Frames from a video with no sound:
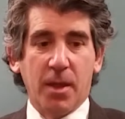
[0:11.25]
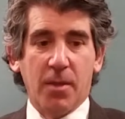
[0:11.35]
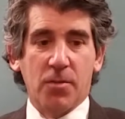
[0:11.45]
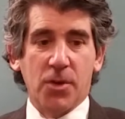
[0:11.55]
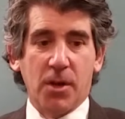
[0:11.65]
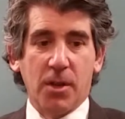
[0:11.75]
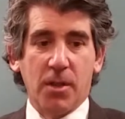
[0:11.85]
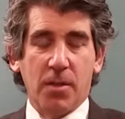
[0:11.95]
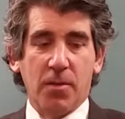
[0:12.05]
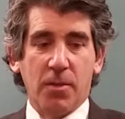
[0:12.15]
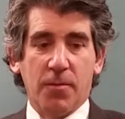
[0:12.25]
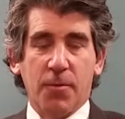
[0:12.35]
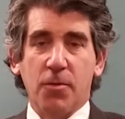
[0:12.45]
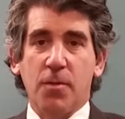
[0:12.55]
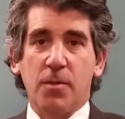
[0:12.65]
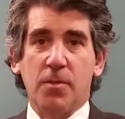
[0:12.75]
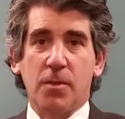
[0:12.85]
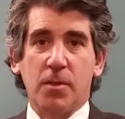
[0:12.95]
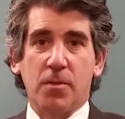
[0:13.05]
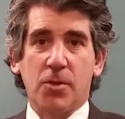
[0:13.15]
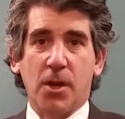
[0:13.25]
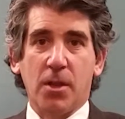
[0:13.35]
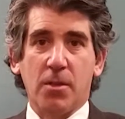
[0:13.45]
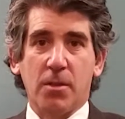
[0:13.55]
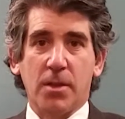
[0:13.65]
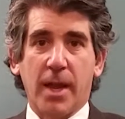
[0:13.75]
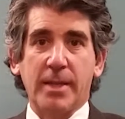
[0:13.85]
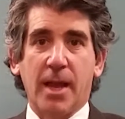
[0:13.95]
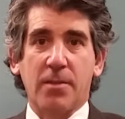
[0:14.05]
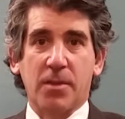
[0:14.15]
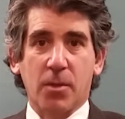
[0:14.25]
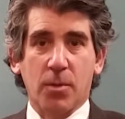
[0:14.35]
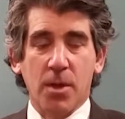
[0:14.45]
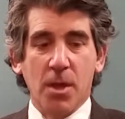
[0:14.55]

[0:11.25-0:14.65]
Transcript: it's generally the, the first visit is generally diagnostic,